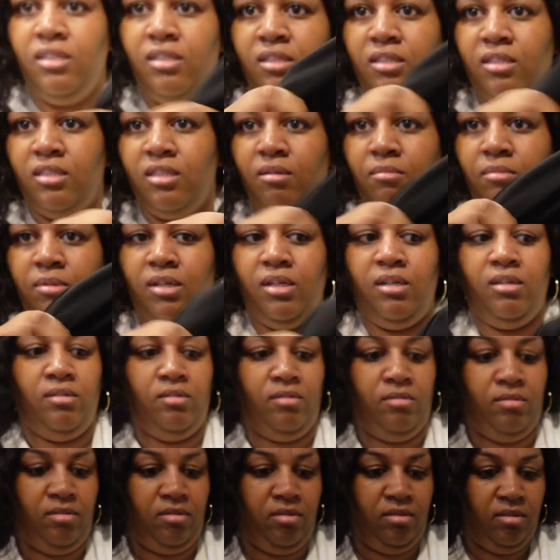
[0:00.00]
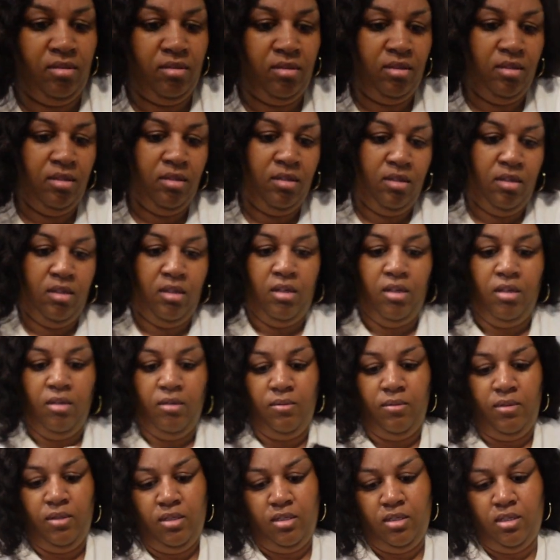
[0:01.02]
is something else.
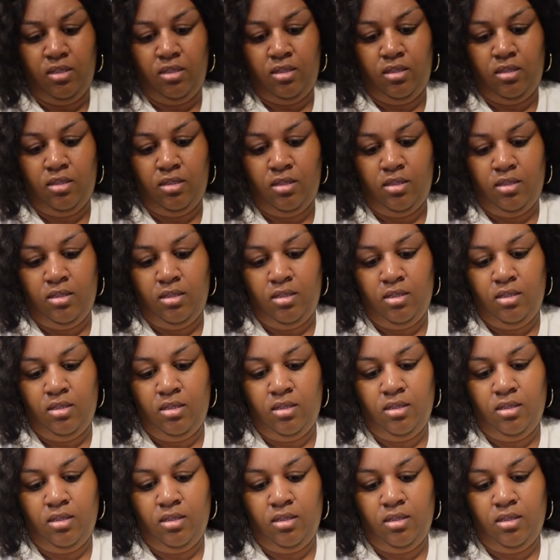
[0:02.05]
What is this?